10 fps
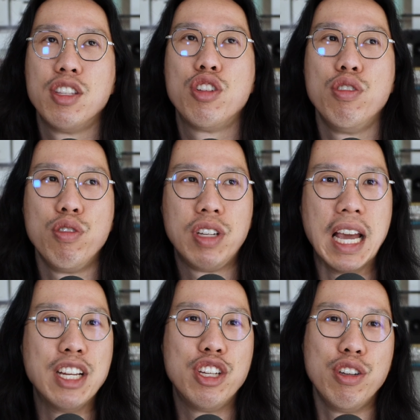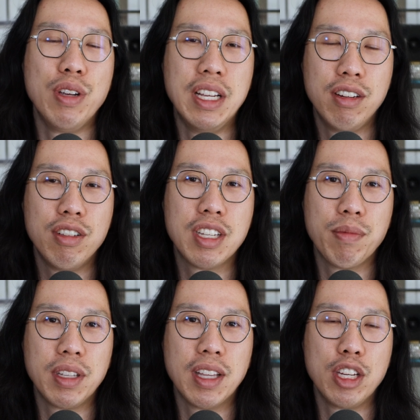to get you into
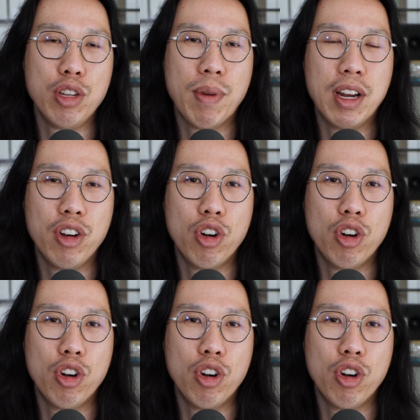something that you might